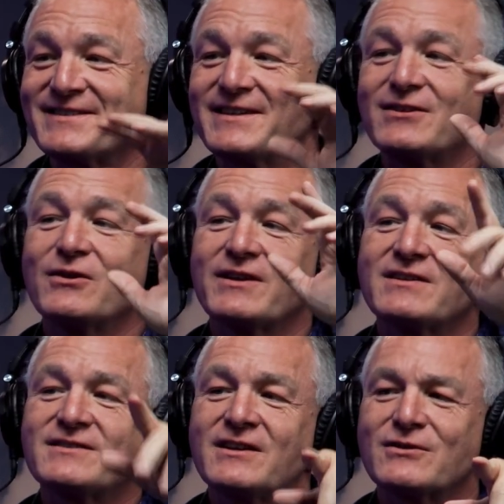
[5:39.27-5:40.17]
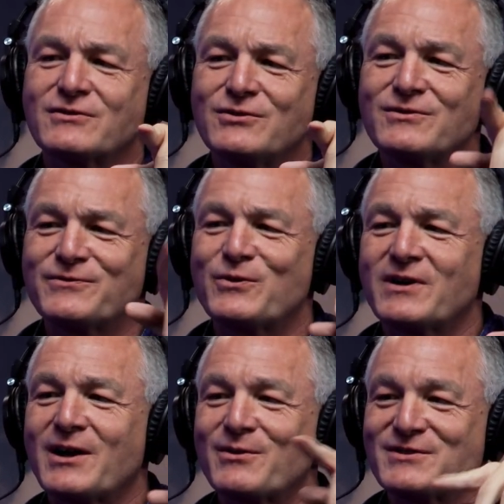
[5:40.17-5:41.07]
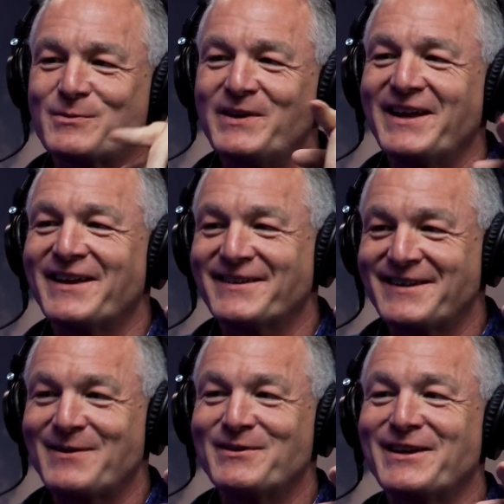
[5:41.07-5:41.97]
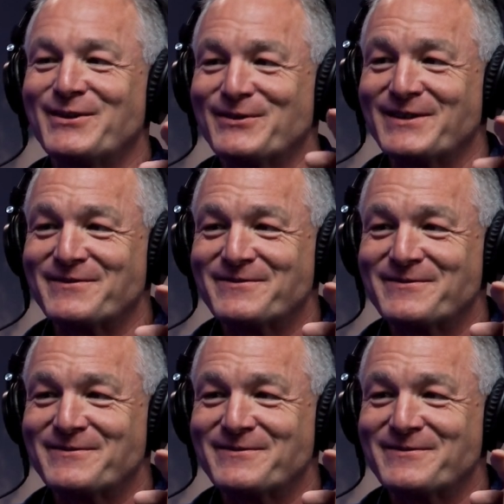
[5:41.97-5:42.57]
It's like no, that's either two to four hours depending on the time of day you leave.